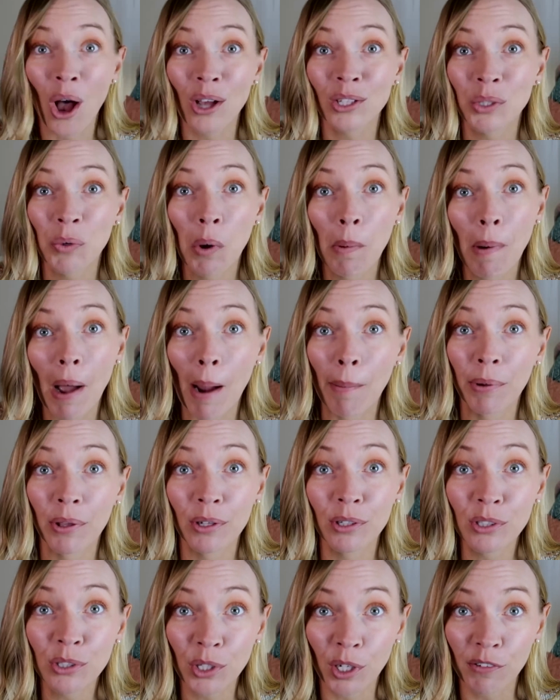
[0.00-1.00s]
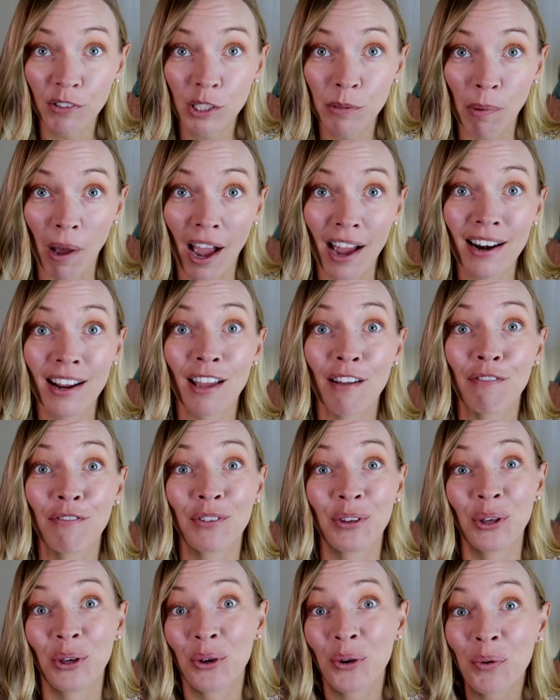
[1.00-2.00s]
also a popular surf spot if
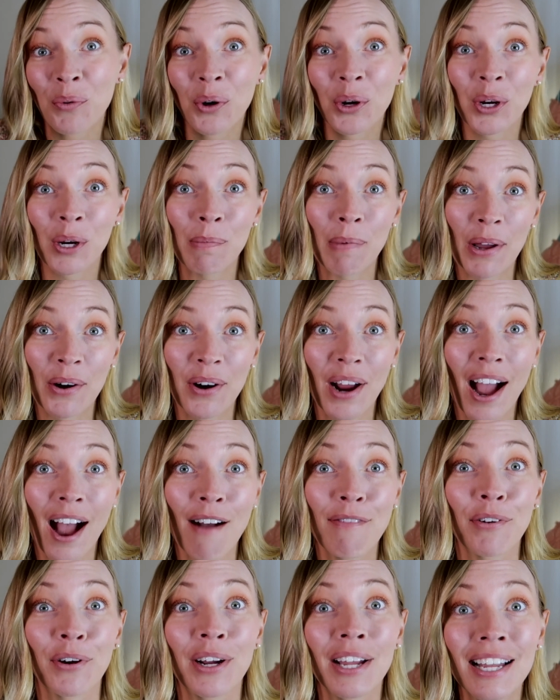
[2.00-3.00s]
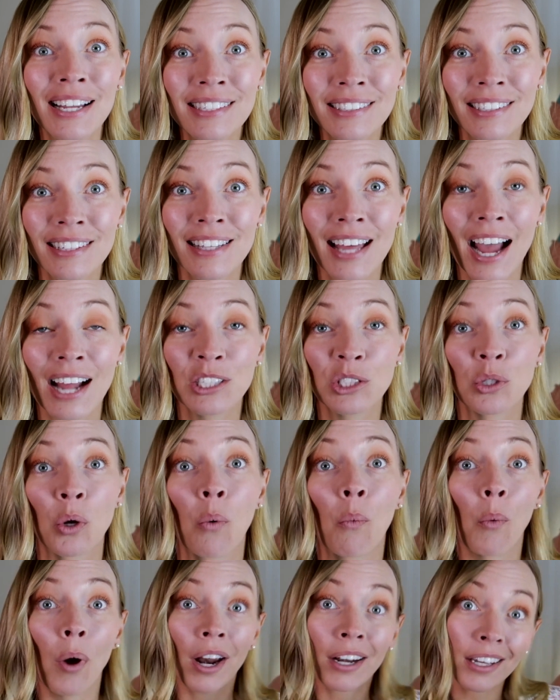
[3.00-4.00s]
you or your better half are into that, so
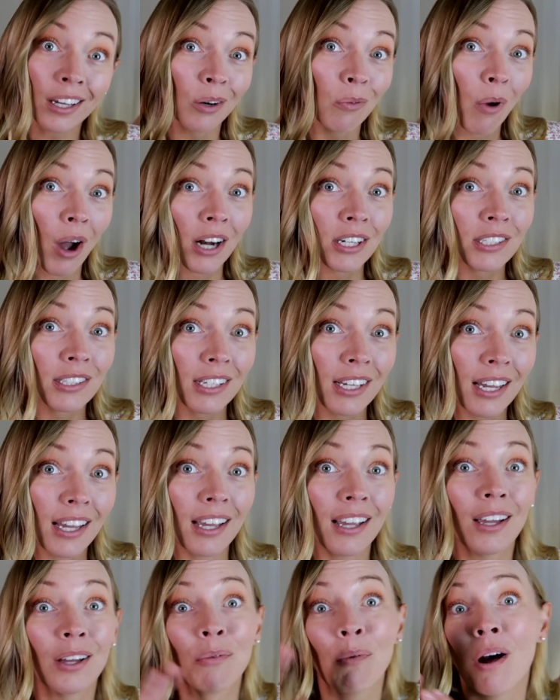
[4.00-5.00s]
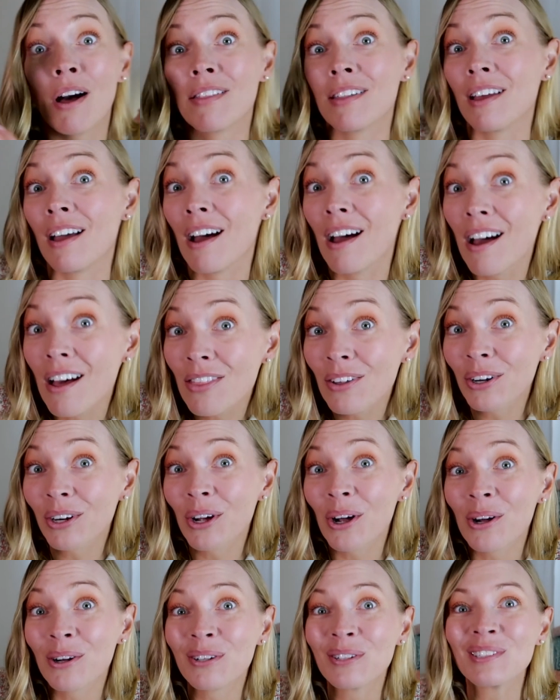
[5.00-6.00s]
one can watch the kid while the other
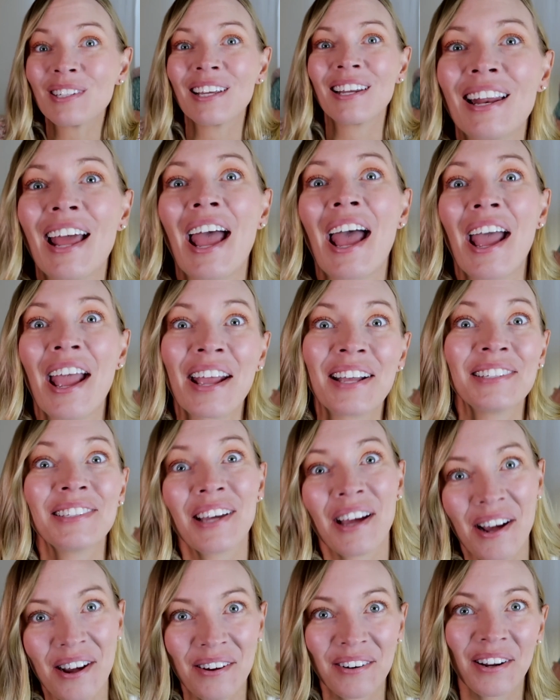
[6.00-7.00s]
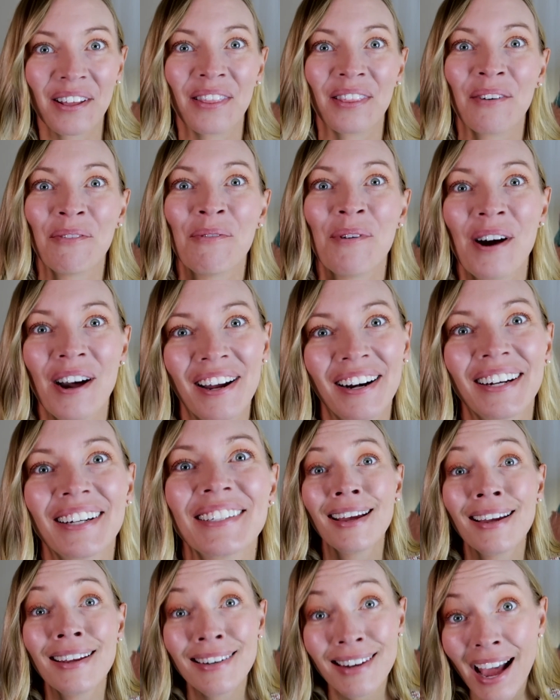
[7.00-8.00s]
goes and hangs out in the water.
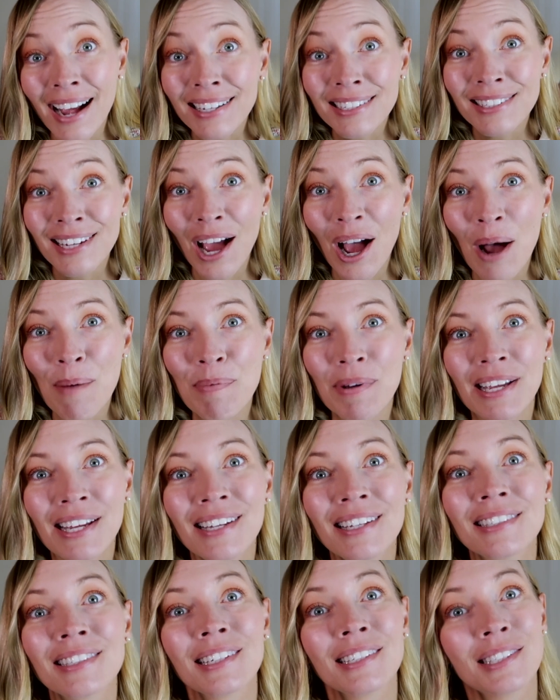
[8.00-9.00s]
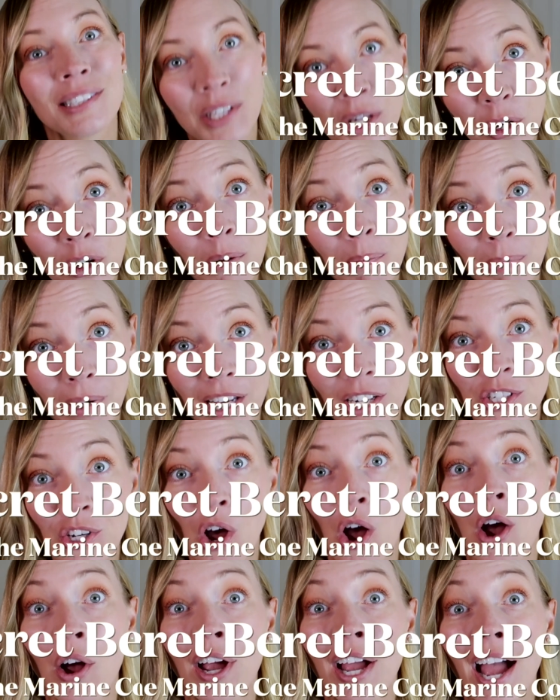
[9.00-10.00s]
Next up is Secret Beach
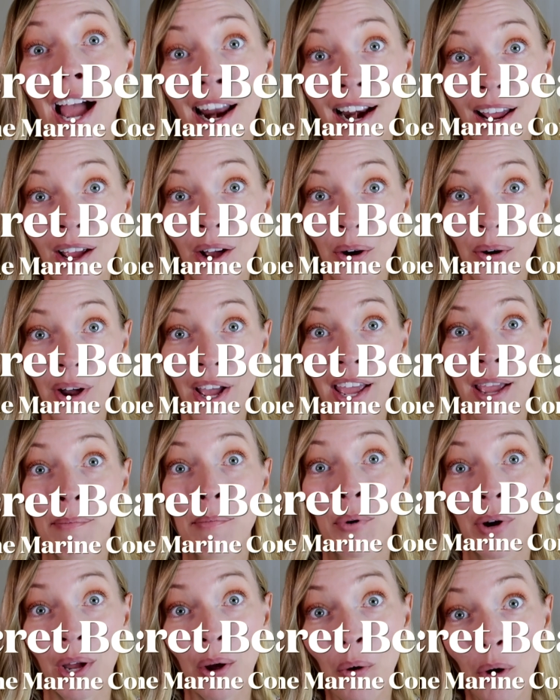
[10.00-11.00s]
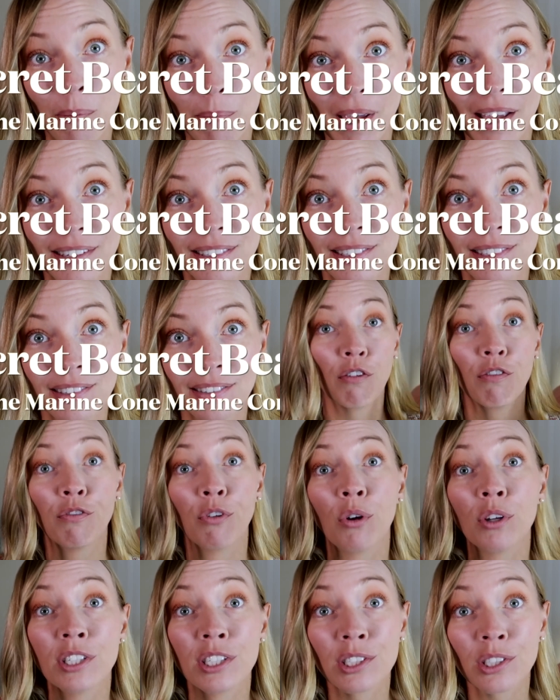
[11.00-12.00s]
on Kaneohe Marine Corps Base.
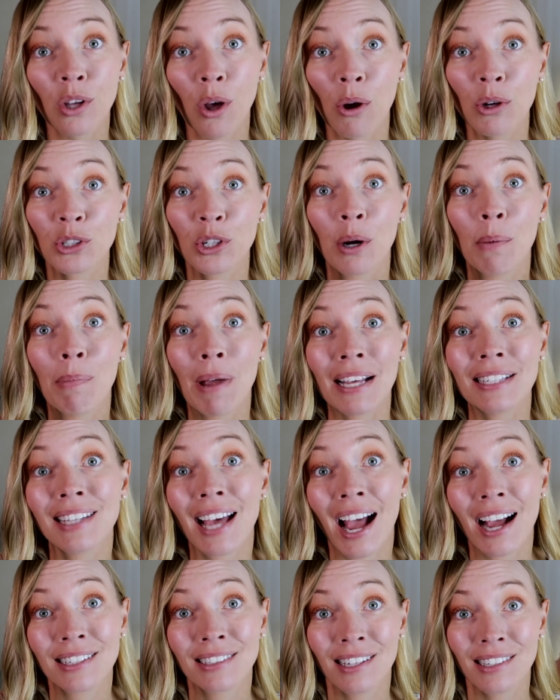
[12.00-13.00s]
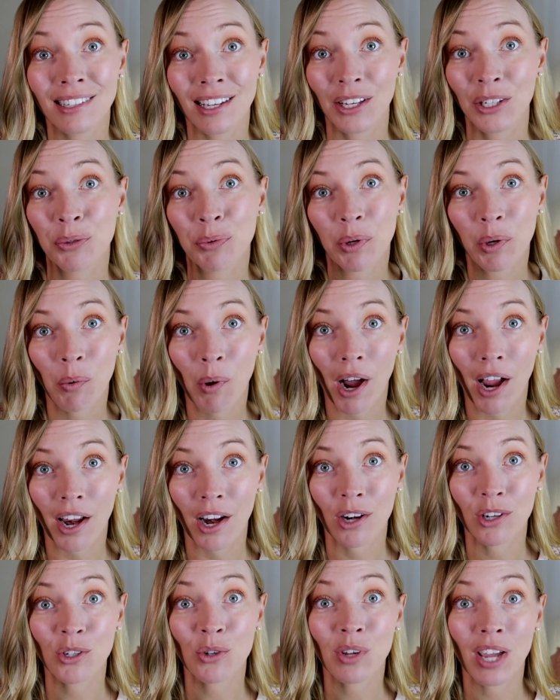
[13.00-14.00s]
Full disclosure, base access is
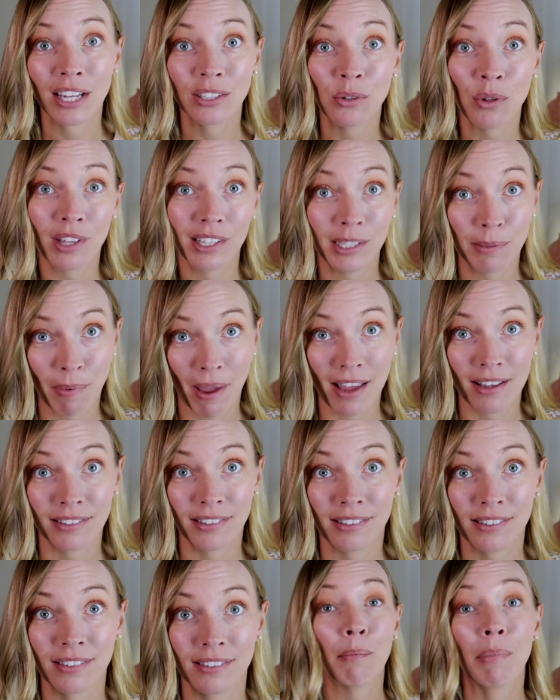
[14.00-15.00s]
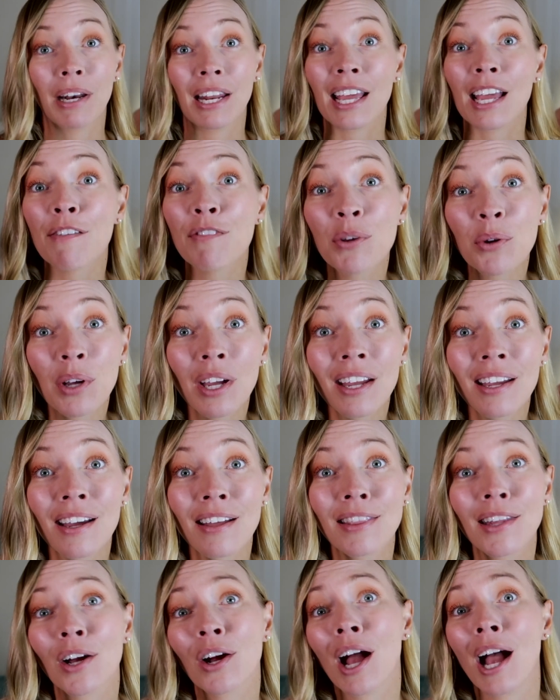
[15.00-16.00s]
required to get to this base. But if you can
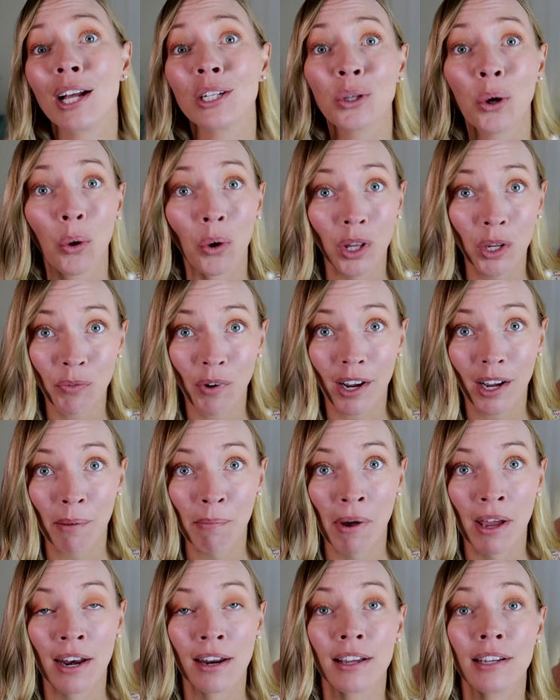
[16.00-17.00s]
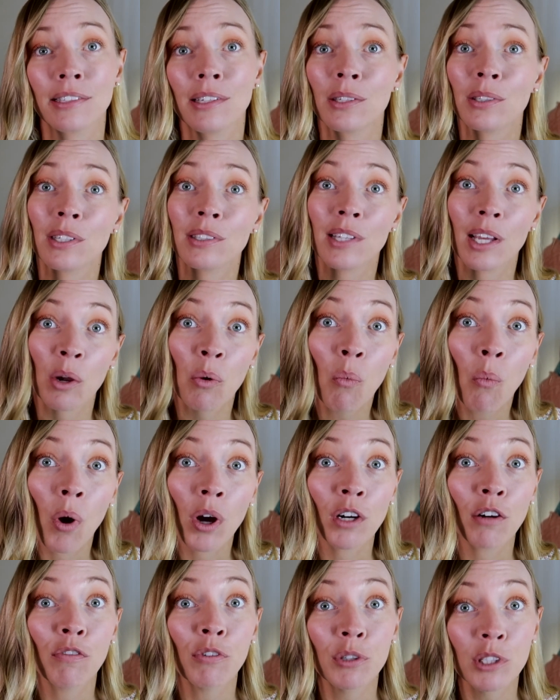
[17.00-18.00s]
get there, I totally recommend it because this is a
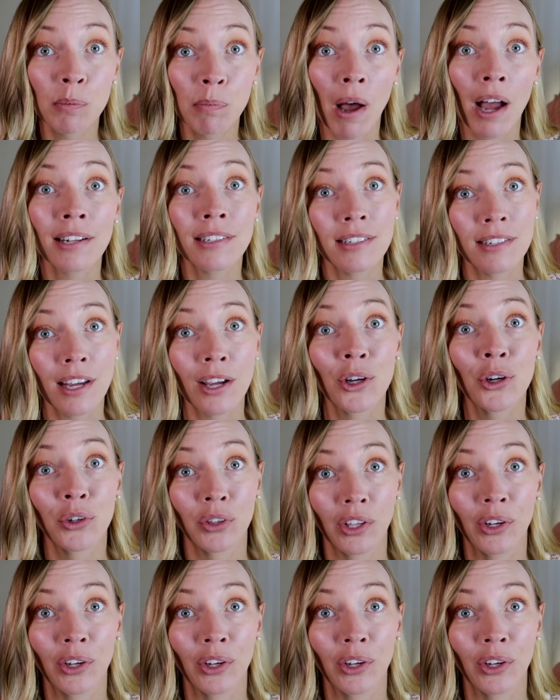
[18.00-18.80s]
wonderful spot to take your